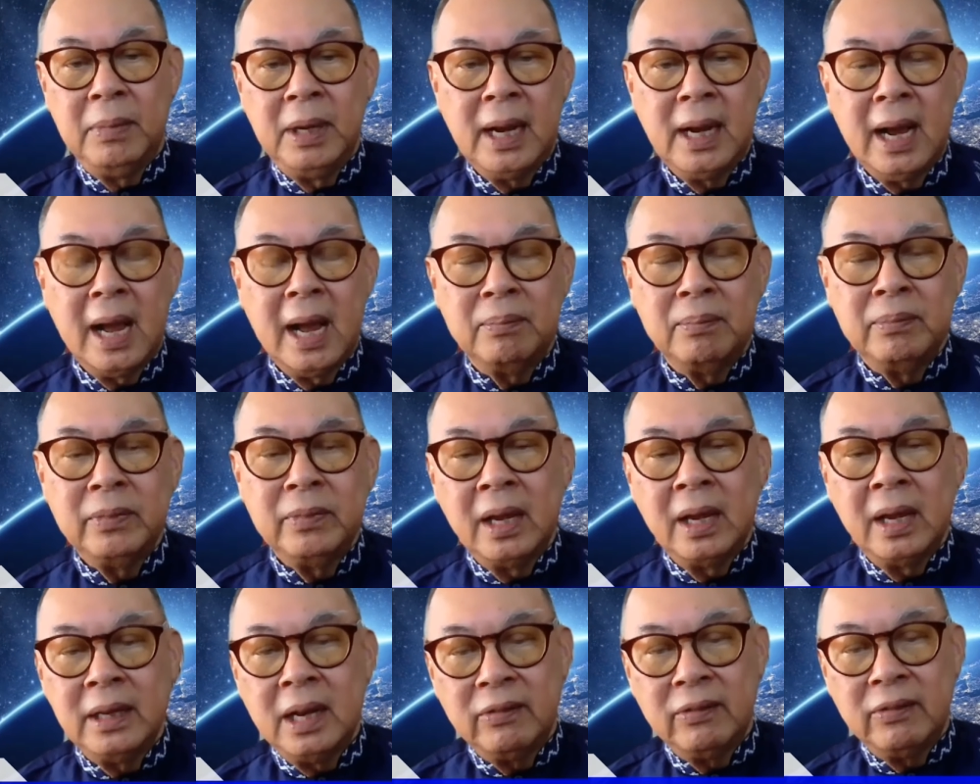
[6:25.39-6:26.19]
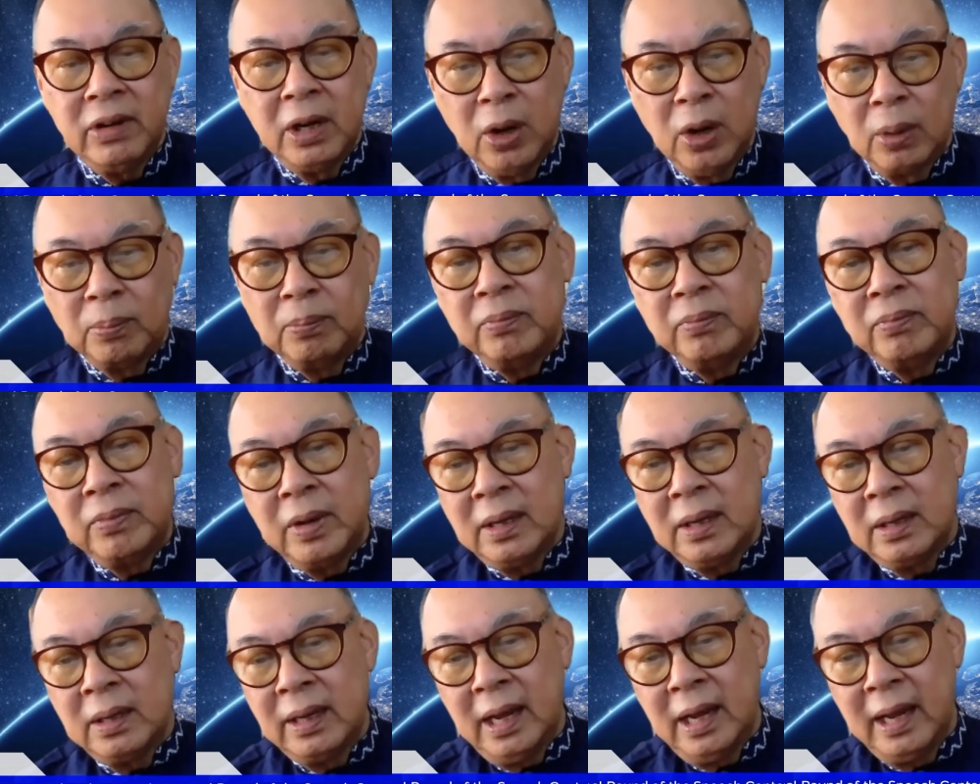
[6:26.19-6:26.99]
become
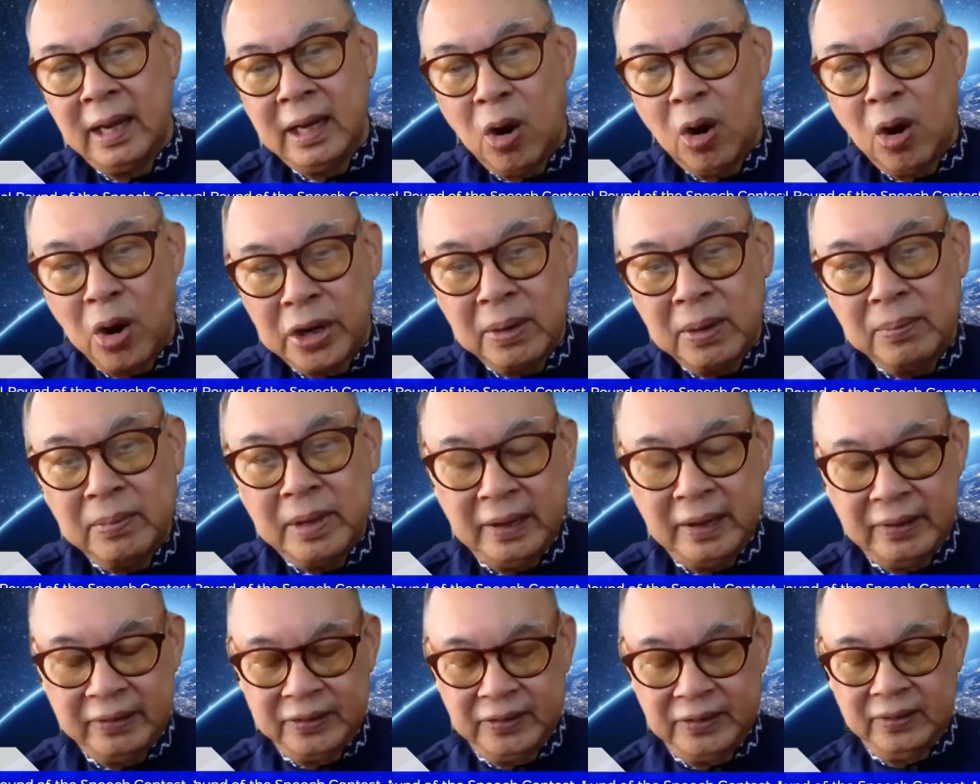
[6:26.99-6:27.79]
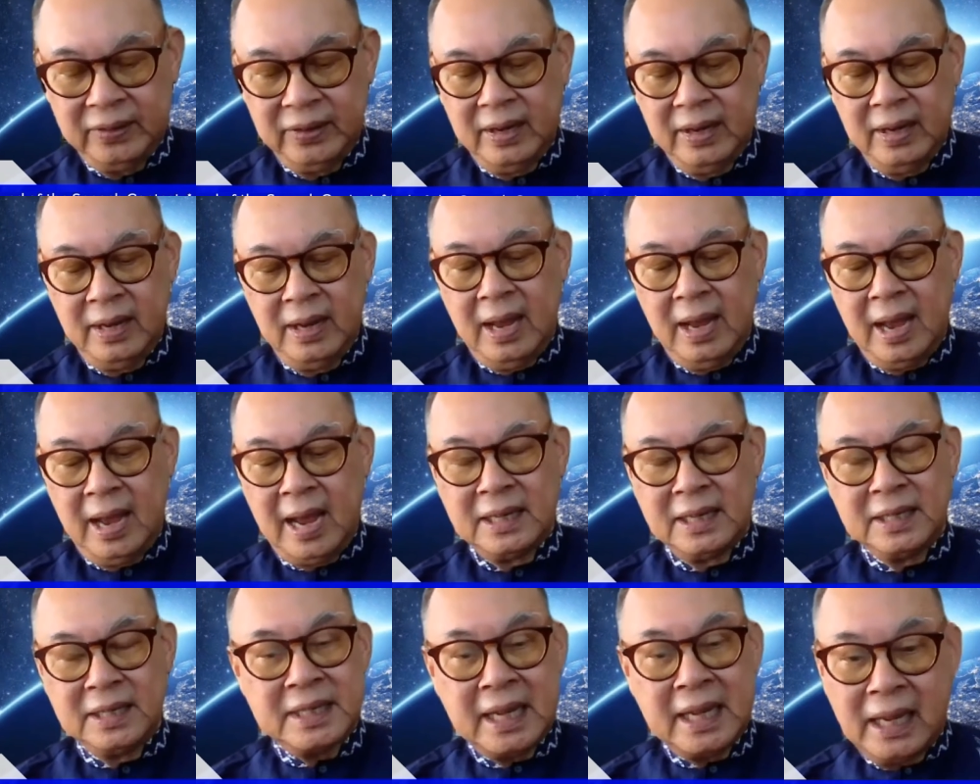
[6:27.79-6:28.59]
developed economies
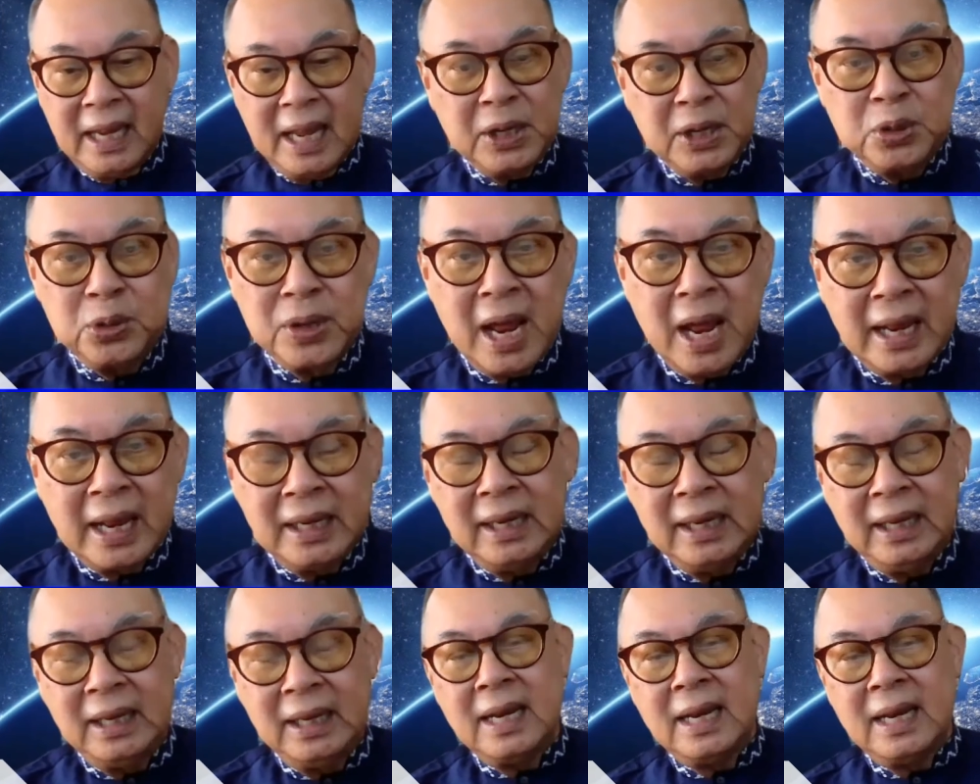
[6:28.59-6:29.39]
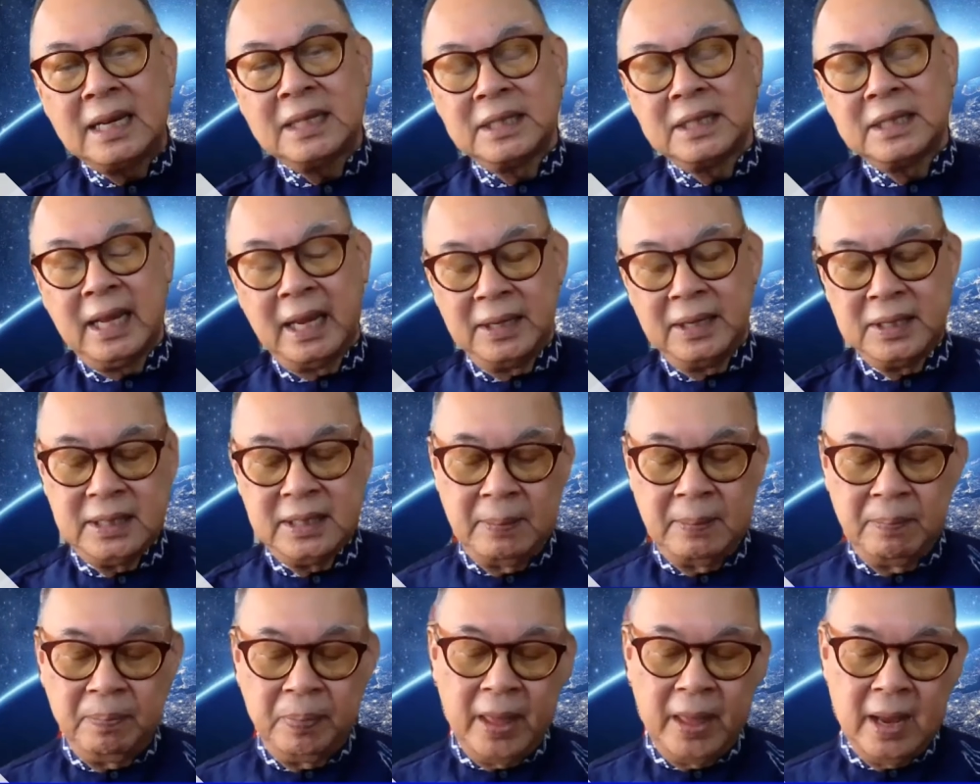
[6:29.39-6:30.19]
and second to none in that
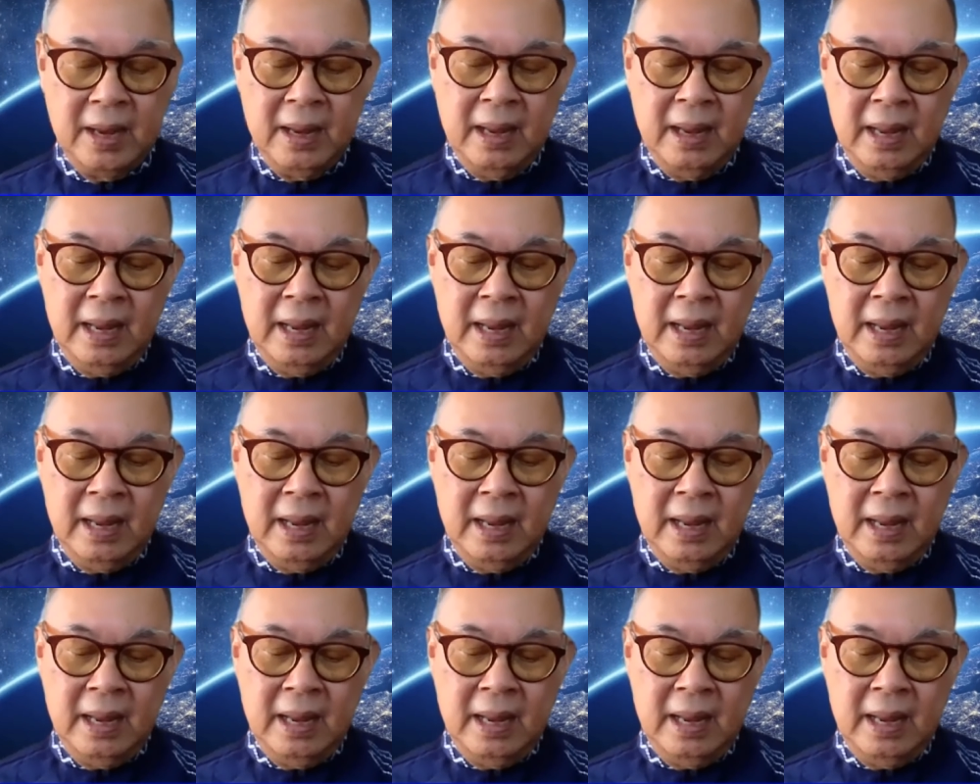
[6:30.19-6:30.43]
sense.